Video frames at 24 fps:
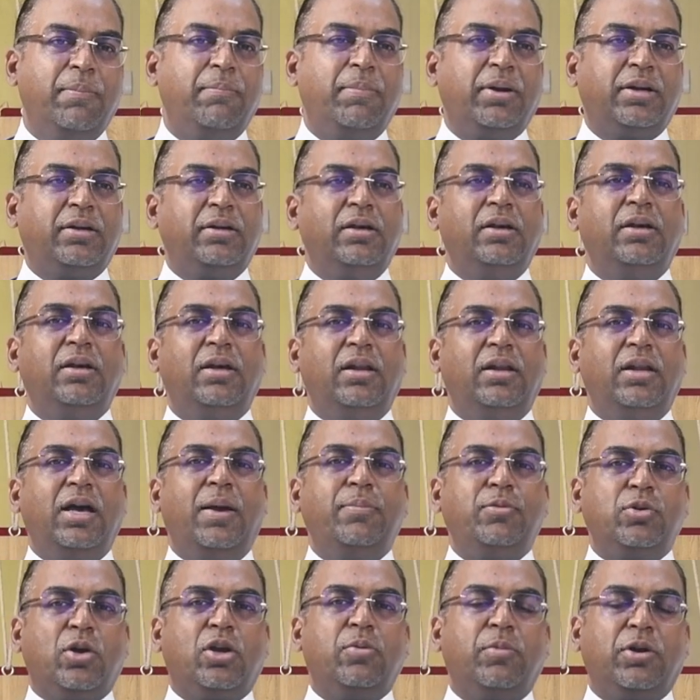but I'm
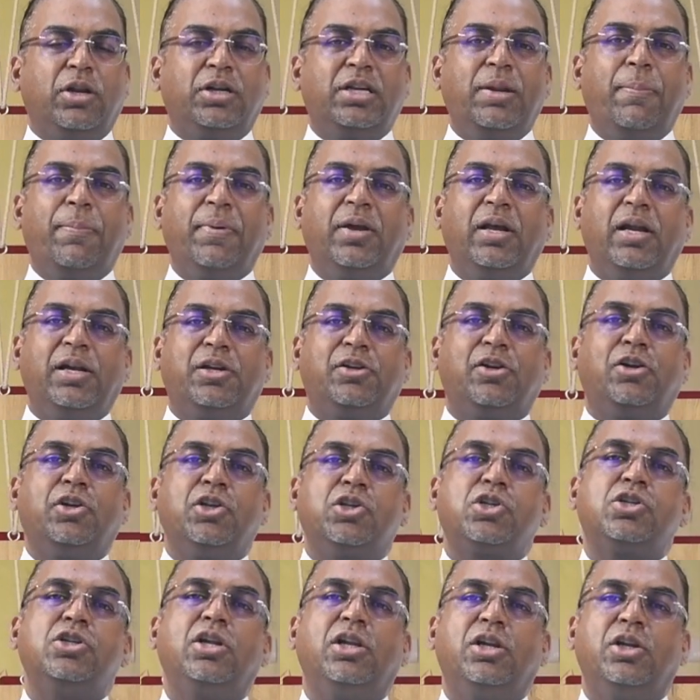talking about a typical
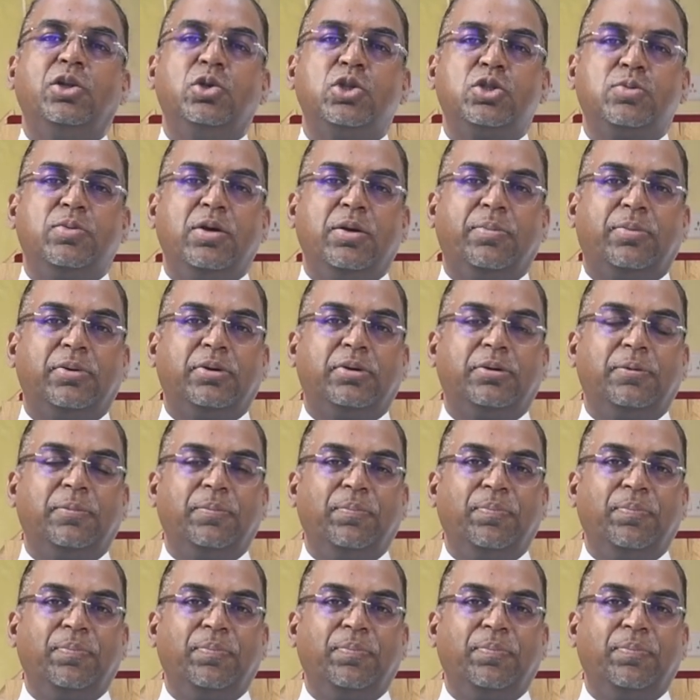traditional newspaper.